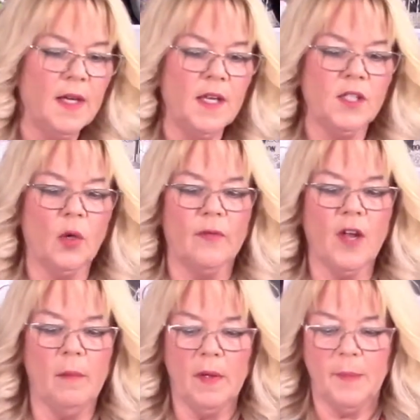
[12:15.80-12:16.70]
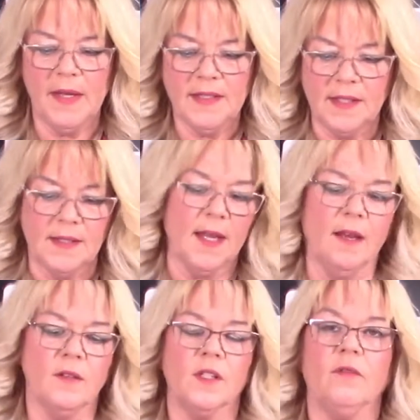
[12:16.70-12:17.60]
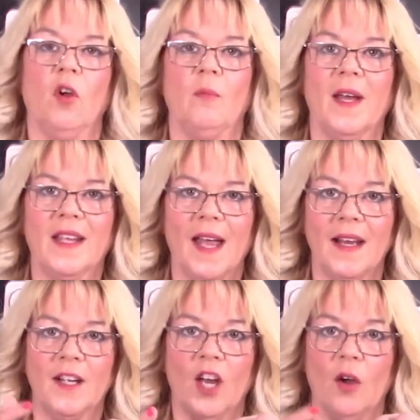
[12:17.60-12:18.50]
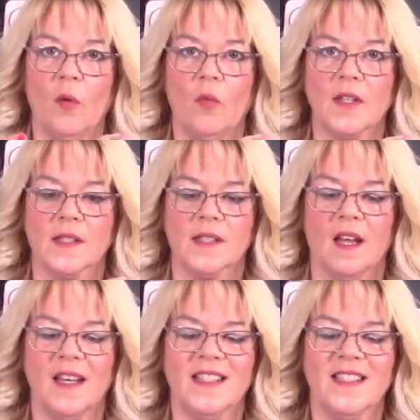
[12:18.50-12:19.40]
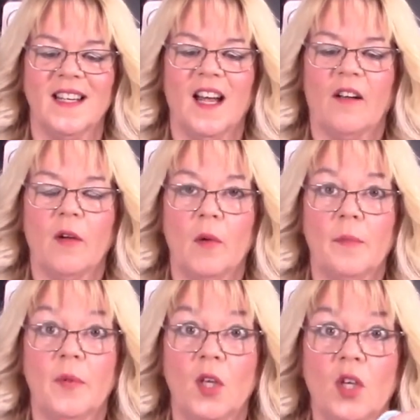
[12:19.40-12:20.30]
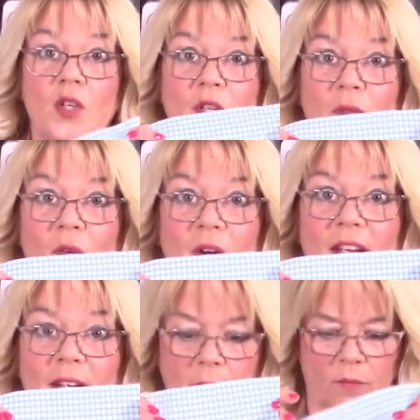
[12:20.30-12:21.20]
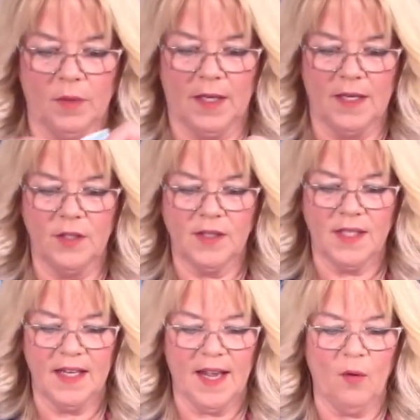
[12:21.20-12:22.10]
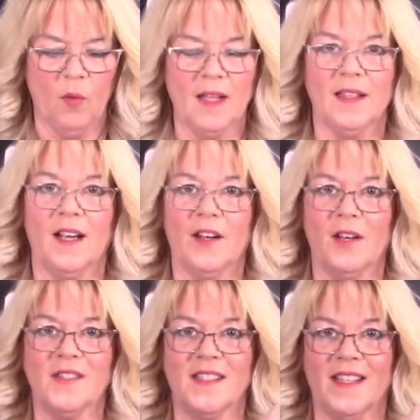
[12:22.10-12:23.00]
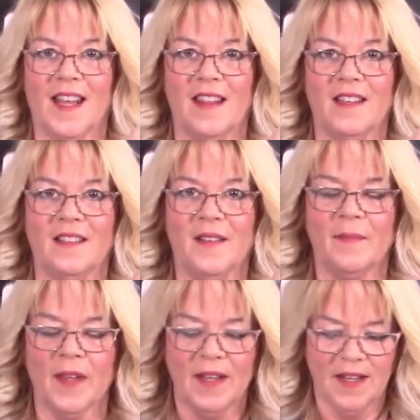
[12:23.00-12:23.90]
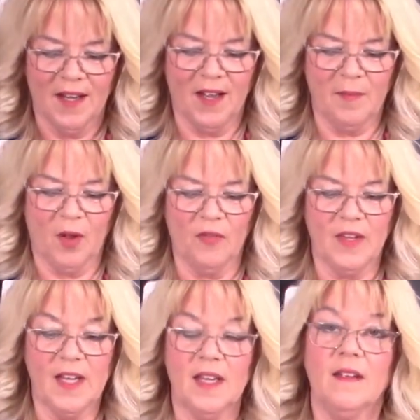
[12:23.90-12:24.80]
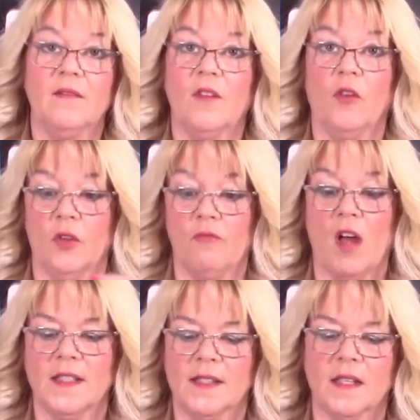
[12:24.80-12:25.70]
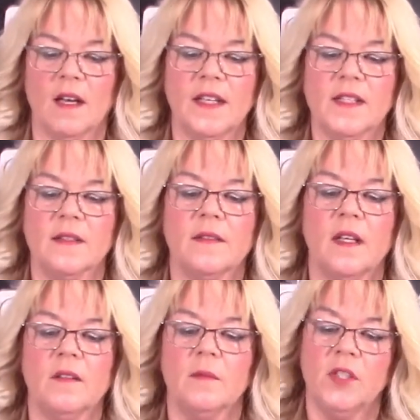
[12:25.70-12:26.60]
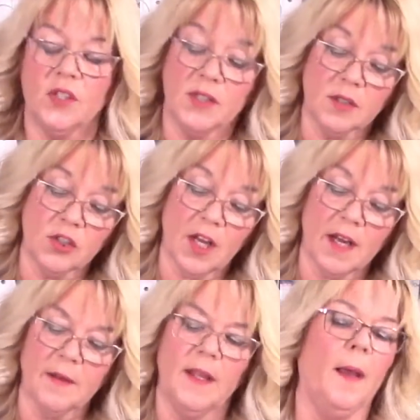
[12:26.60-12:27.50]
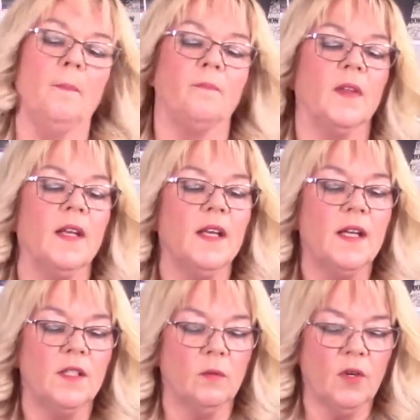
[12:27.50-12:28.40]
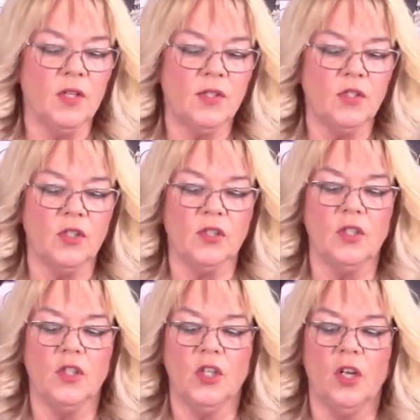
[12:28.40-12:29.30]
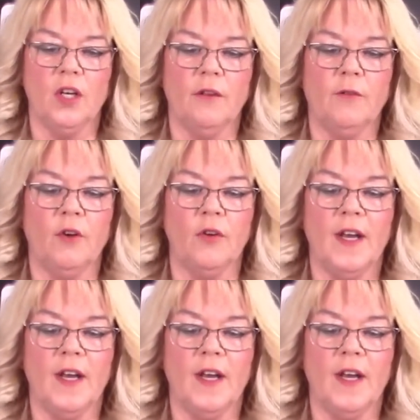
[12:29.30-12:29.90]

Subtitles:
So I've cut my pieces out. I've got my calico on one side, I've got my beautiful gingham. Can you see how well that goes together? On the right side. Now, let me just check. Yeah. So I'm just going to turn it through.